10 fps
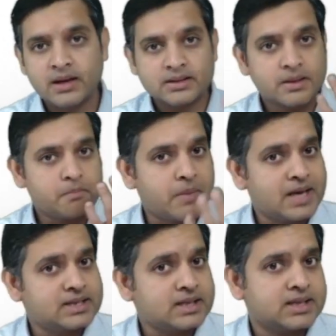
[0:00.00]
The
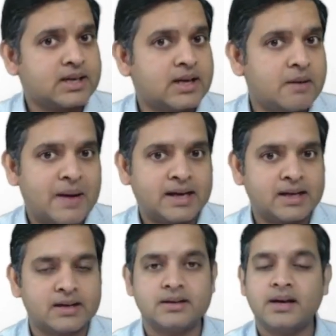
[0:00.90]
major signal
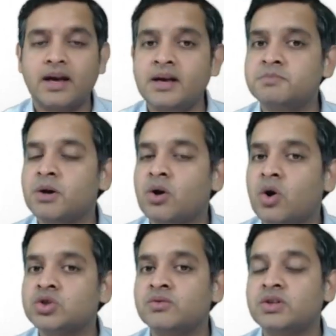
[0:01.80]
pattern is
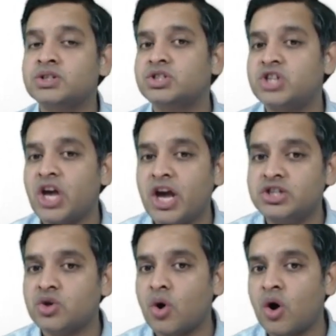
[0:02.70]
because of the
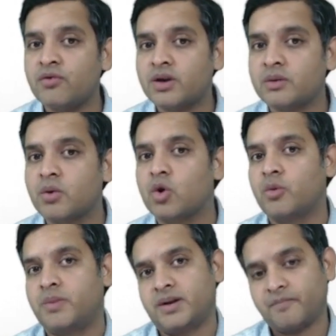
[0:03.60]
stage of
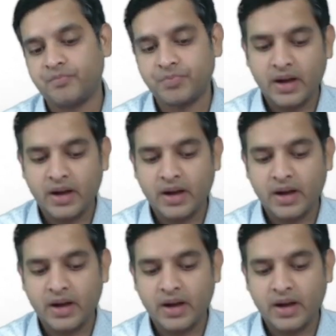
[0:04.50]
hemoglobin.